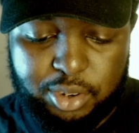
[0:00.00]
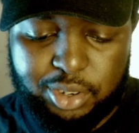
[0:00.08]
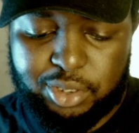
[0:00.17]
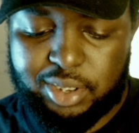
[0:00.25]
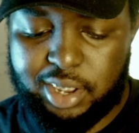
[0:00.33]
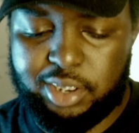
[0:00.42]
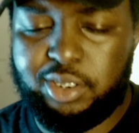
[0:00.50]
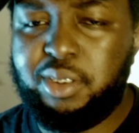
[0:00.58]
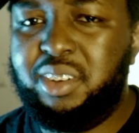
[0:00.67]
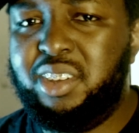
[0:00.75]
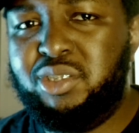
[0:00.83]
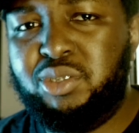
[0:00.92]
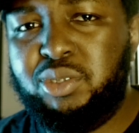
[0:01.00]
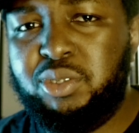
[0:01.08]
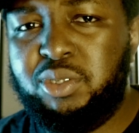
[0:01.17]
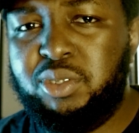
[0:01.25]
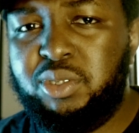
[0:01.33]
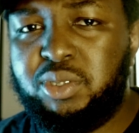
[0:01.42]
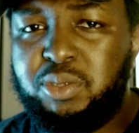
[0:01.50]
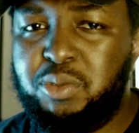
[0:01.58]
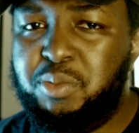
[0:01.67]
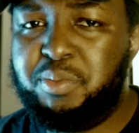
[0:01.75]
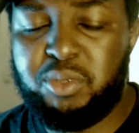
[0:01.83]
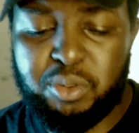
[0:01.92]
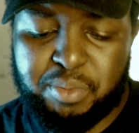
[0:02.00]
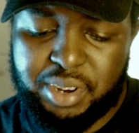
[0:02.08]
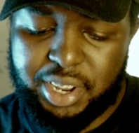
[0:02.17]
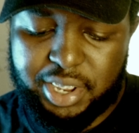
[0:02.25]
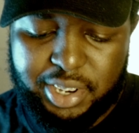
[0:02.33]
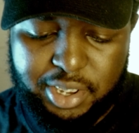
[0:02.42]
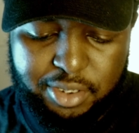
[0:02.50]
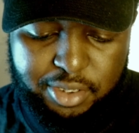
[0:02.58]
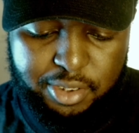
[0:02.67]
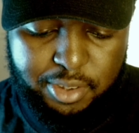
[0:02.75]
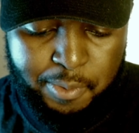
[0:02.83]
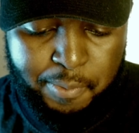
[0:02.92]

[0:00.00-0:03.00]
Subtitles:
only took like, I guess 2, so we'll break it down though.